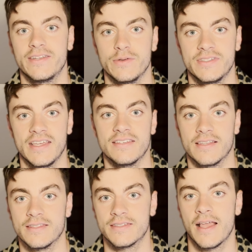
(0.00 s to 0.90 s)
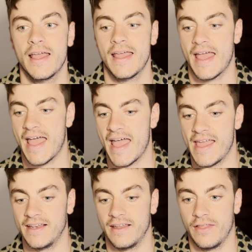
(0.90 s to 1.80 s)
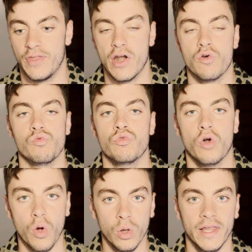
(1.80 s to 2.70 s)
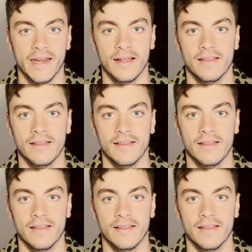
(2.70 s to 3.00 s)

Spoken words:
2 seasons. And they're rolling.